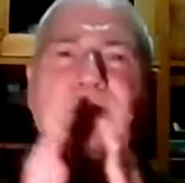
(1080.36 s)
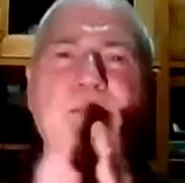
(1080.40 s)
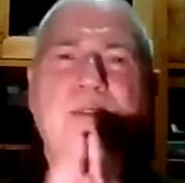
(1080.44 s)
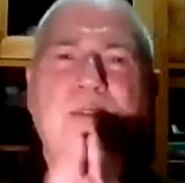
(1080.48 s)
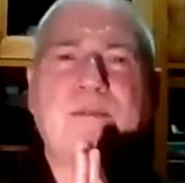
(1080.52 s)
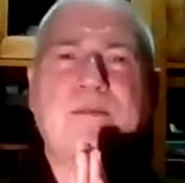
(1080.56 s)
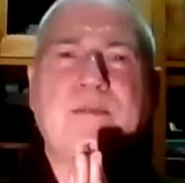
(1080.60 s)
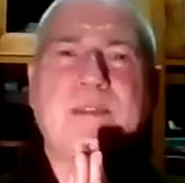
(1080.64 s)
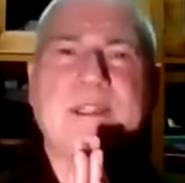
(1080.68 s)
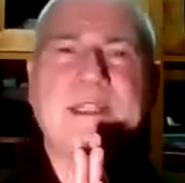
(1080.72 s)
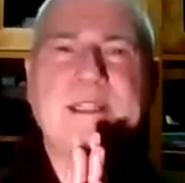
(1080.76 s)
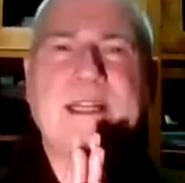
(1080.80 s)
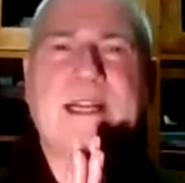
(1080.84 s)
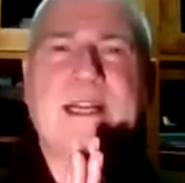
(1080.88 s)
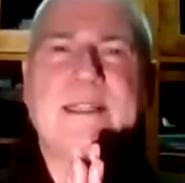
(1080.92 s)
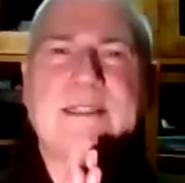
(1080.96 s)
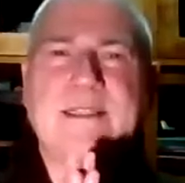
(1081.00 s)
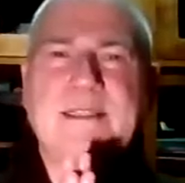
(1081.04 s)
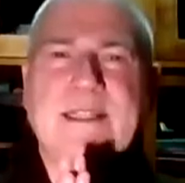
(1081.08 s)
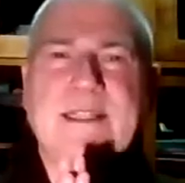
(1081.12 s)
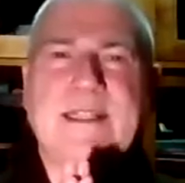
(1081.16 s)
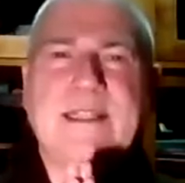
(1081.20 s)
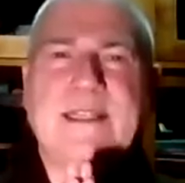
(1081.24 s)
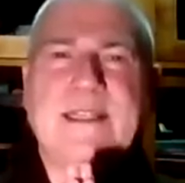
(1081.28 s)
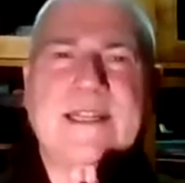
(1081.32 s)
we'll recite the
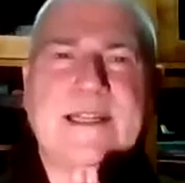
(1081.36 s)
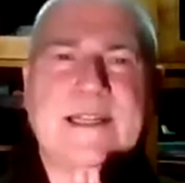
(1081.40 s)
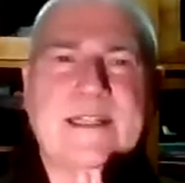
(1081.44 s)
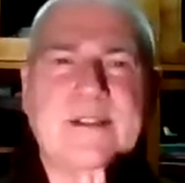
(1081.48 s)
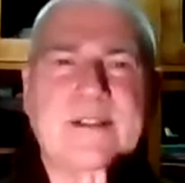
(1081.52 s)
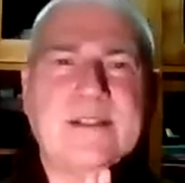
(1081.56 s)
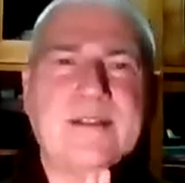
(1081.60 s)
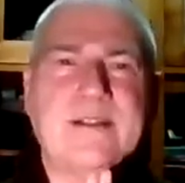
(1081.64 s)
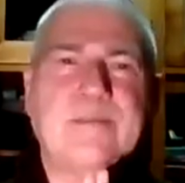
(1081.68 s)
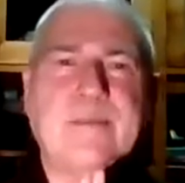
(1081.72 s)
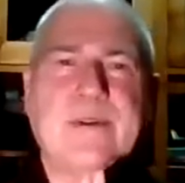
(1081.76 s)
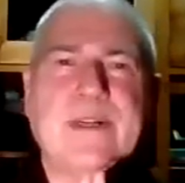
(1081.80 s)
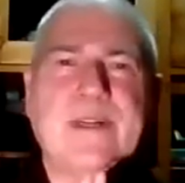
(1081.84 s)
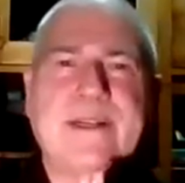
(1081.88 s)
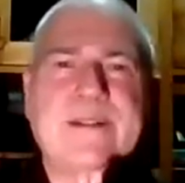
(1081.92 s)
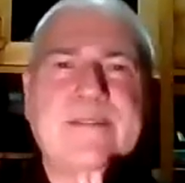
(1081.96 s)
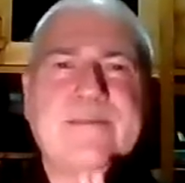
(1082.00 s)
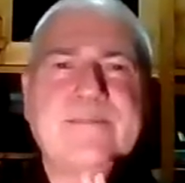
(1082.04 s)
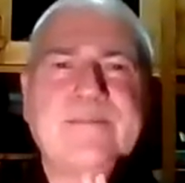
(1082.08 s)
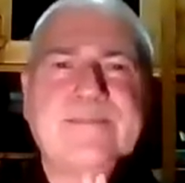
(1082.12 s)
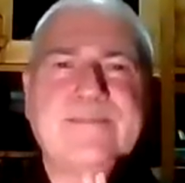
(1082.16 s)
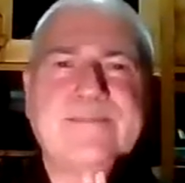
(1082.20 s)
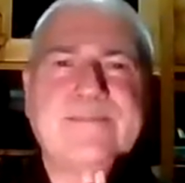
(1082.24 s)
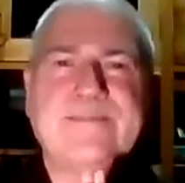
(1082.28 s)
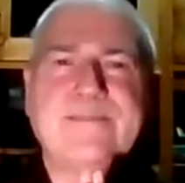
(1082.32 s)
dedication prayer.
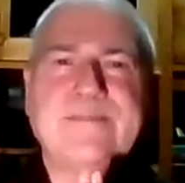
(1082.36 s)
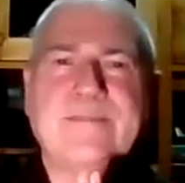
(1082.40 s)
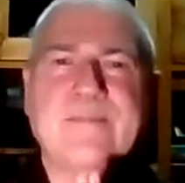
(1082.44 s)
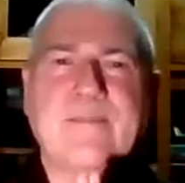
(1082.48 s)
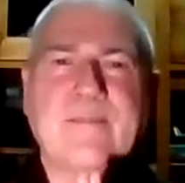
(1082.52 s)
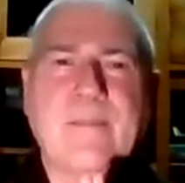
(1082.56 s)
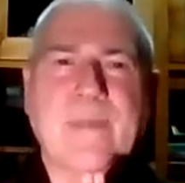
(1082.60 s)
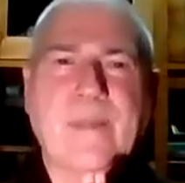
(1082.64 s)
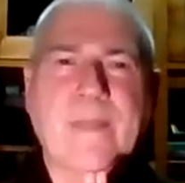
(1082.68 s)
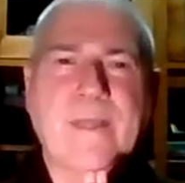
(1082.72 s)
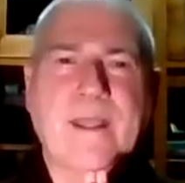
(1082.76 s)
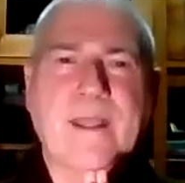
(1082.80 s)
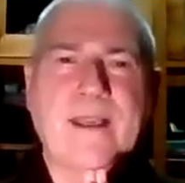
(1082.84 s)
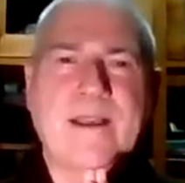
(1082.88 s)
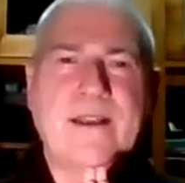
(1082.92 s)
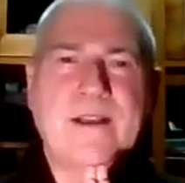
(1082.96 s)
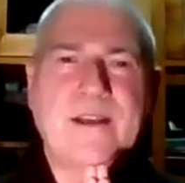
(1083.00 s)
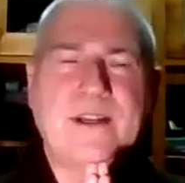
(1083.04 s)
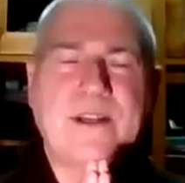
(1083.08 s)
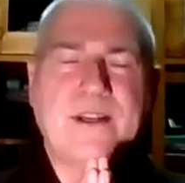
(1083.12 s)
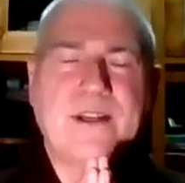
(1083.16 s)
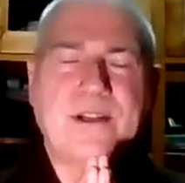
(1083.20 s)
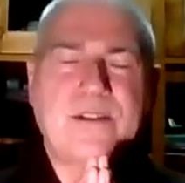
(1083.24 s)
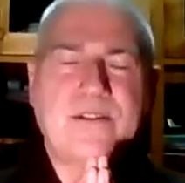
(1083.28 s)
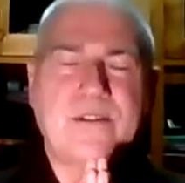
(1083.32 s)

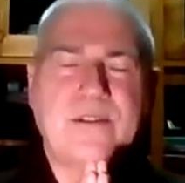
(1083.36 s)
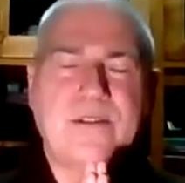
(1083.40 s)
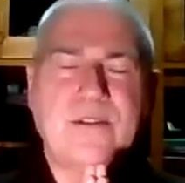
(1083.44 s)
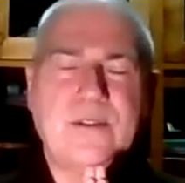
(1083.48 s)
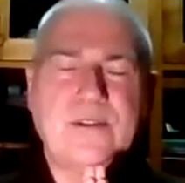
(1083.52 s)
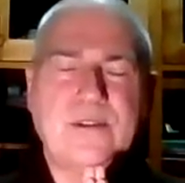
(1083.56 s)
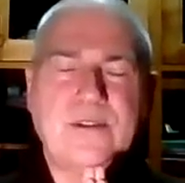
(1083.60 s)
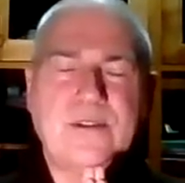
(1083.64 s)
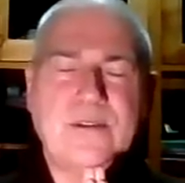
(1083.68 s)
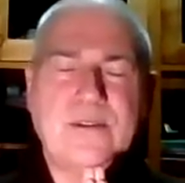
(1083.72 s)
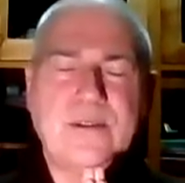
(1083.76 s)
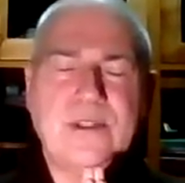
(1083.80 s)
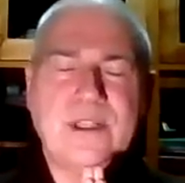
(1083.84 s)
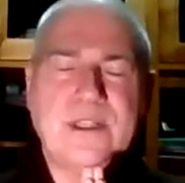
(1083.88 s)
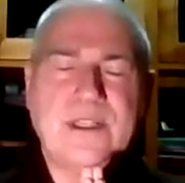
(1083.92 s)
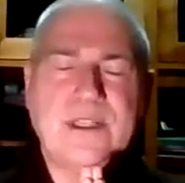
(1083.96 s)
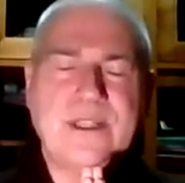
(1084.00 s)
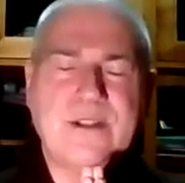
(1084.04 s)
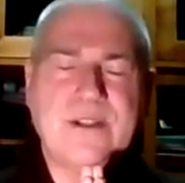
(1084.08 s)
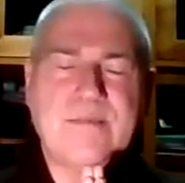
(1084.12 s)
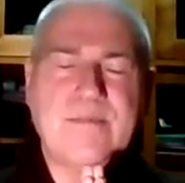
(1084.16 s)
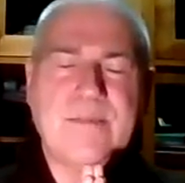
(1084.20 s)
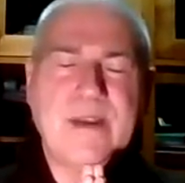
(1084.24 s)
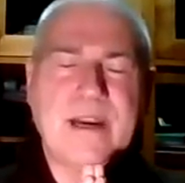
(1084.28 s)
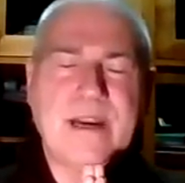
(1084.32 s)
Due to
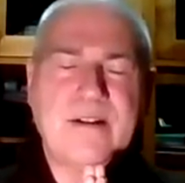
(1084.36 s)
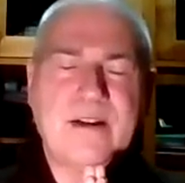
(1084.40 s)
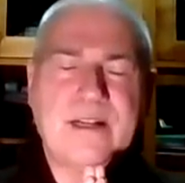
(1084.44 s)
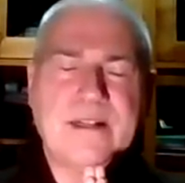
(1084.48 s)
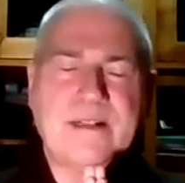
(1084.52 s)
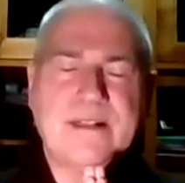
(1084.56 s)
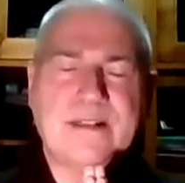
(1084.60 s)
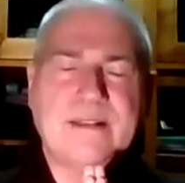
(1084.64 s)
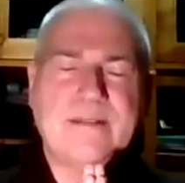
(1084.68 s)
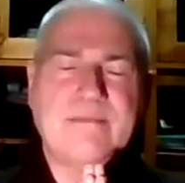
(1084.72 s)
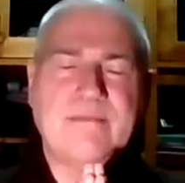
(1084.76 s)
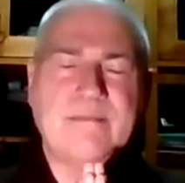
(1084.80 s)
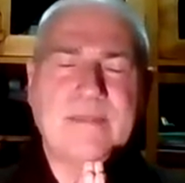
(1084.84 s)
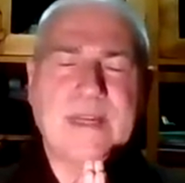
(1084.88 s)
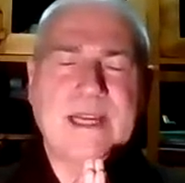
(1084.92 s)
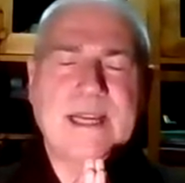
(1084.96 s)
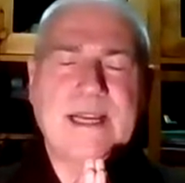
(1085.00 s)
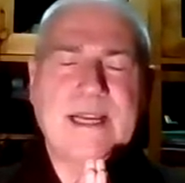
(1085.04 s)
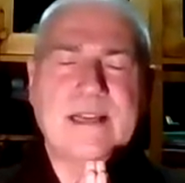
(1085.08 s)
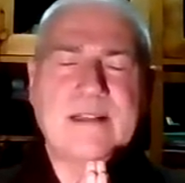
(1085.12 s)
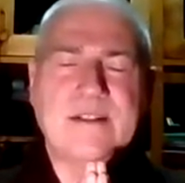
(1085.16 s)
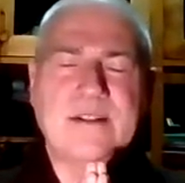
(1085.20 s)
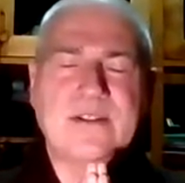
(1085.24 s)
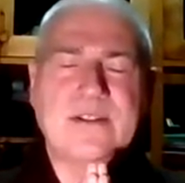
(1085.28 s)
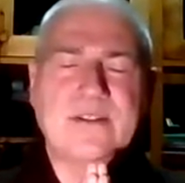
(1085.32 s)
this merit, may
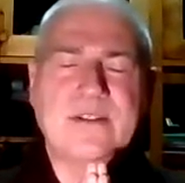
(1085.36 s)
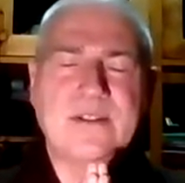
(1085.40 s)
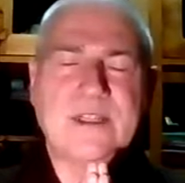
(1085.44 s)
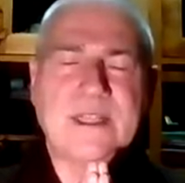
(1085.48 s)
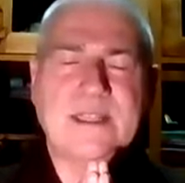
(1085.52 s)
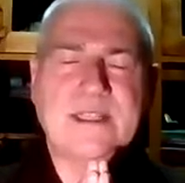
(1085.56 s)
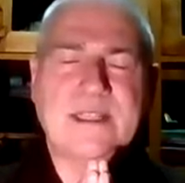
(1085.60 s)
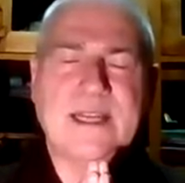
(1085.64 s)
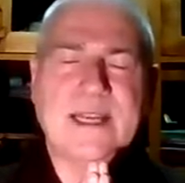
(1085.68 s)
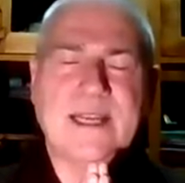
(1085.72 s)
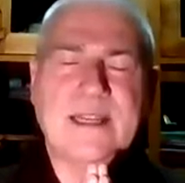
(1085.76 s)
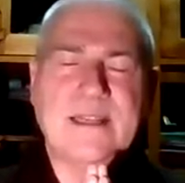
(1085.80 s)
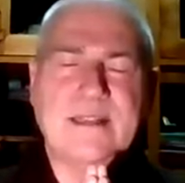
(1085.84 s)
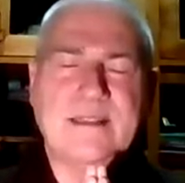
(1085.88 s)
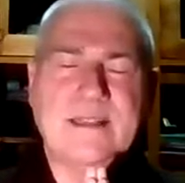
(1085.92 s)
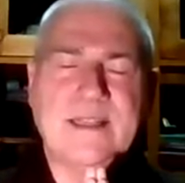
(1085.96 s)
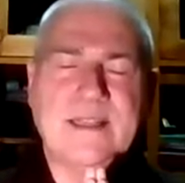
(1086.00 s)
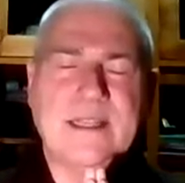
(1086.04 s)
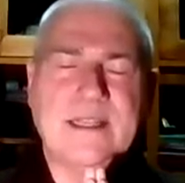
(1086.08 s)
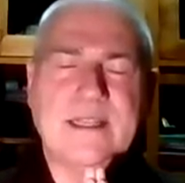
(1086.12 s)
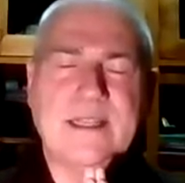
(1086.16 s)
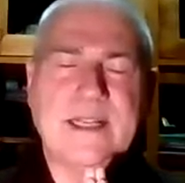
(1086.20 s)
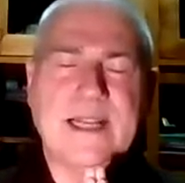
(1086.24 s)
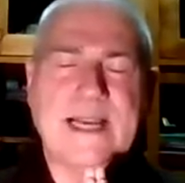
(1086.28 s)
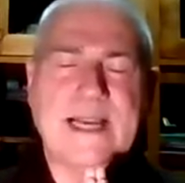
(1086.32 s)
I soon attain the
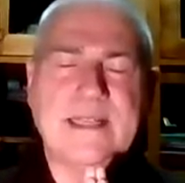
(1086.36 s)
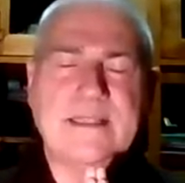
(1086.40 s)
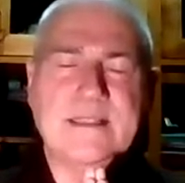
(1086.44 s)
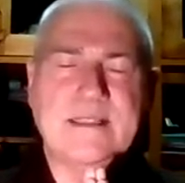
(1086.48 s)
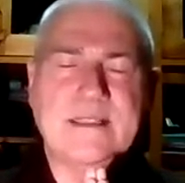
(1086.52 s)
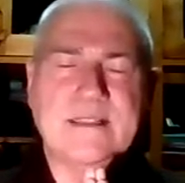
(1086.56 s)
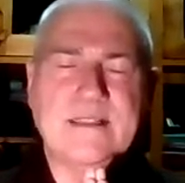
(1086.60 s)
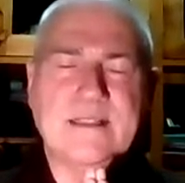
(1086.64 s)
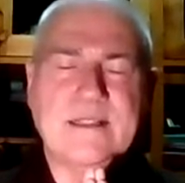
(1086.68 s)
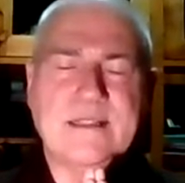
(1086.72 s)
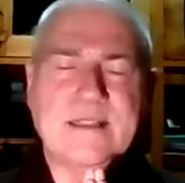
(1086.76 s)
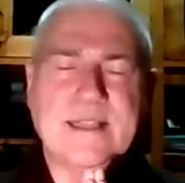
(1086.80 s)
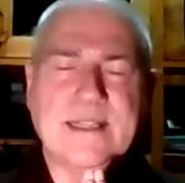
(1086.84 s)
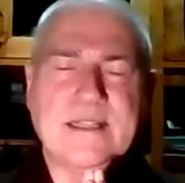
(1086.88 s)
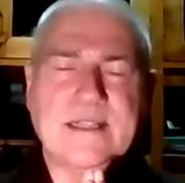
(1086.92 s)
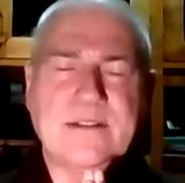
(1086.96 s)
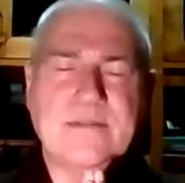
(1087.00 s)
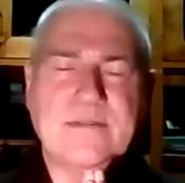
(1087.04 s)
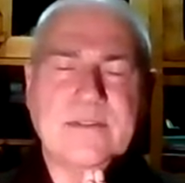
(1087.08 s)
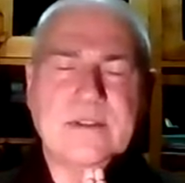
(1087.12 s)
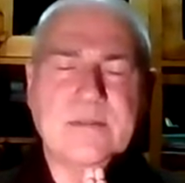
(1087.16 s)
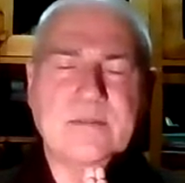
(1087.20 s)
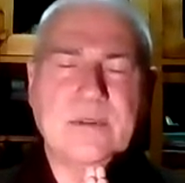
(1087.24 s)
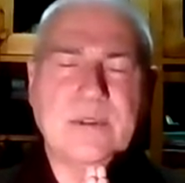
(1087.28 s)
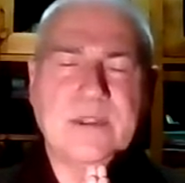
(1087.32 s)
enlightened state
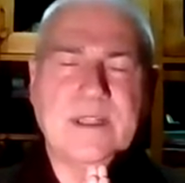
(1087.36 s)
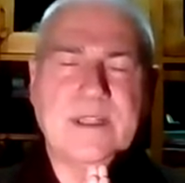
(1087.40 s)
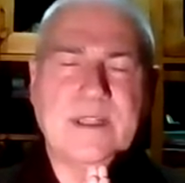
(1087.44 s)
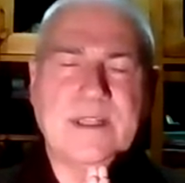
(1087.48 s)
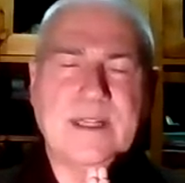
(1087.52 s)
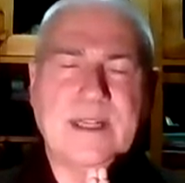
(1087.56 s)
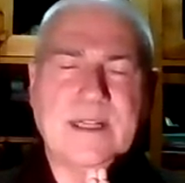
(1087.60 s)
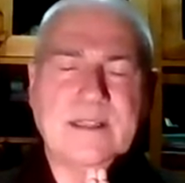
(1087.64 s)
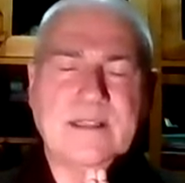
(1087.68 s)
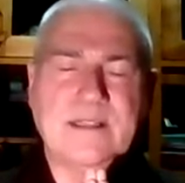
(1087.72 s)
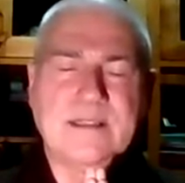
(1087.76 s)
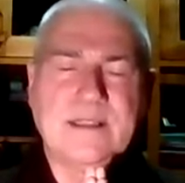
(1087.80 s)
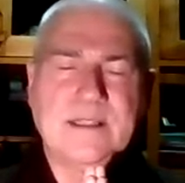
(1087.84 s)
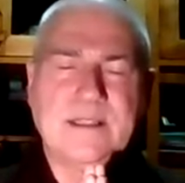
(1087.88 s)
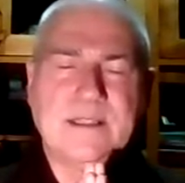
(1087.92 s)
of the Buddha,